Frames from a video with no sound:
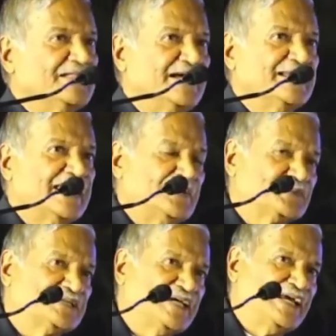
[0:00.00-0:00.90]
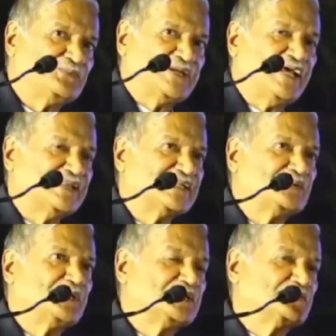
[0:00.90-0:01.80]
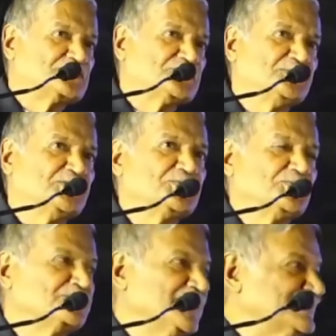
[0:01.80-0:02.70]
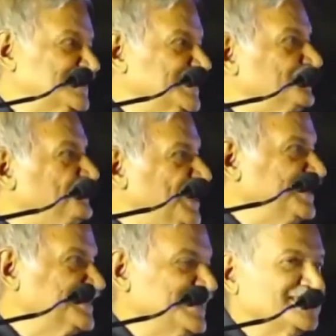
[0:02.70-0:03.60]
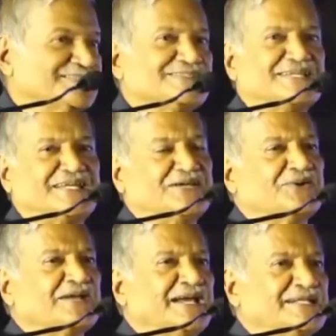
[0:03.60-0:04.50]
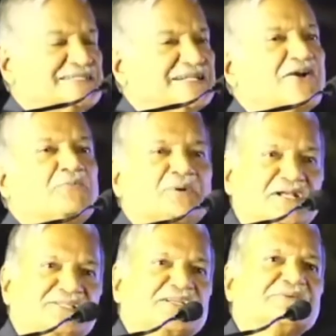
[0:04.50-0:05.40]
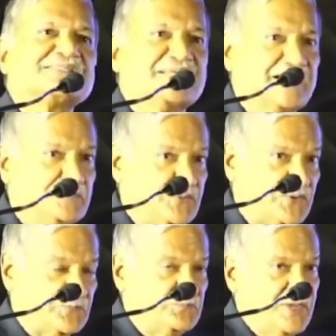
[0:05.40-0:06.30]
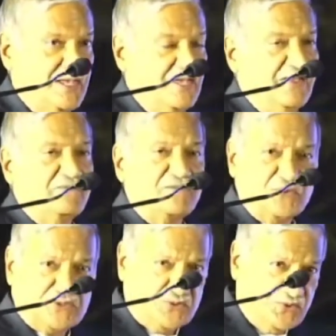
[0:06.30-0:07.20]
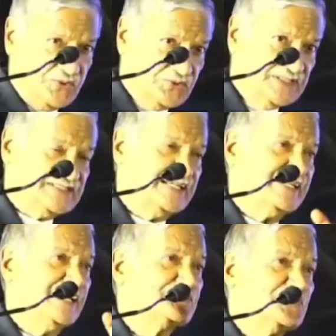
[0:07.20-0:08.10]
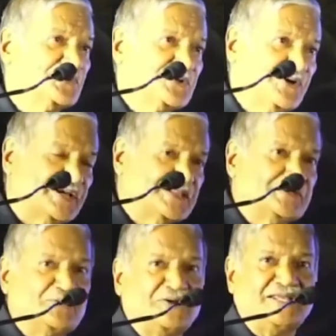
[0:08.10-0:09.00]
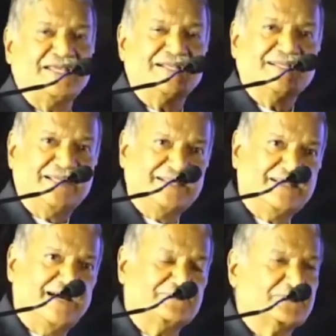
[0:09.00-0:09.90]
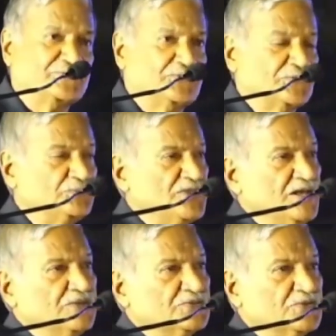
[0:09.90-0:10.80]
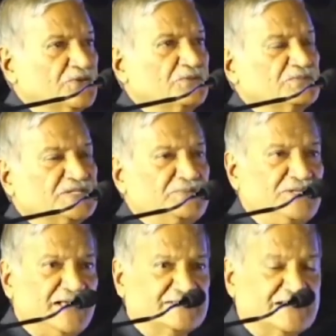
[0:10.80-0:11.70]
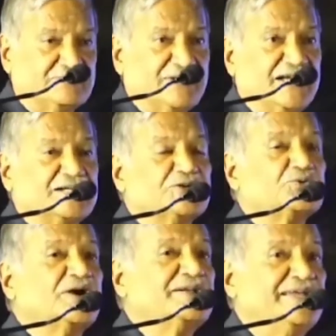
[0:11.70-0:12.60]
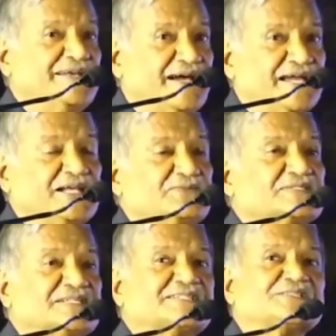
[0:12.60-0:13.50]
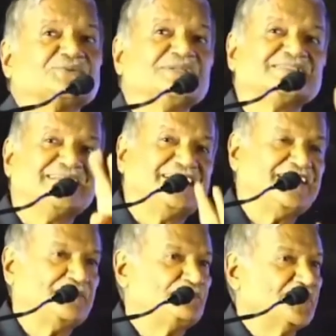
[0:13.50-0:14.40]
Then came the time when Hyderabad was to be groomed as an international city on lines and competition with Singapore. We used to go to the city at four o'clock in the morning, in the afternoon. So C B Ns have made twenty-nine visits to the city